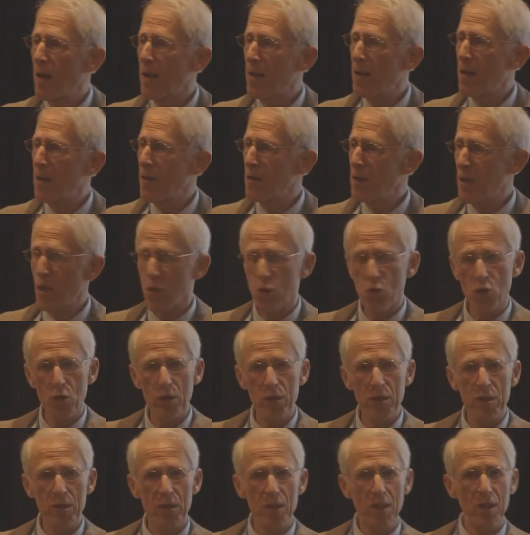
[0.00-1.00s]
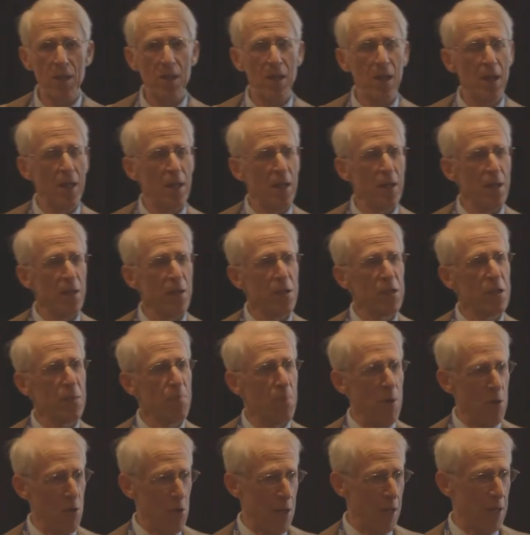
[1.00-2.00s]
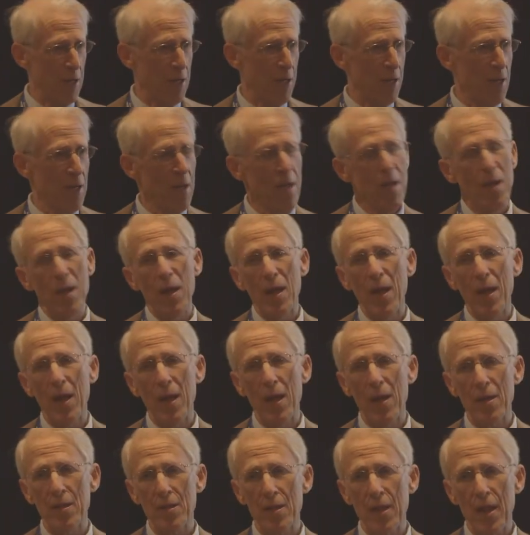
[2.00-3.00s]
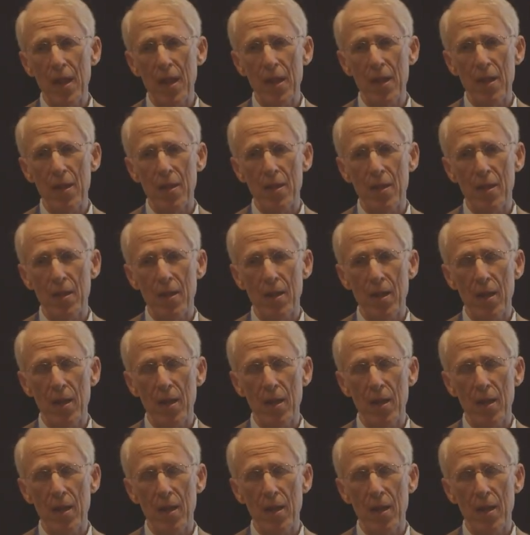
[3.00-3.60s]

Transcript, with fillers: his interest in the spirit as a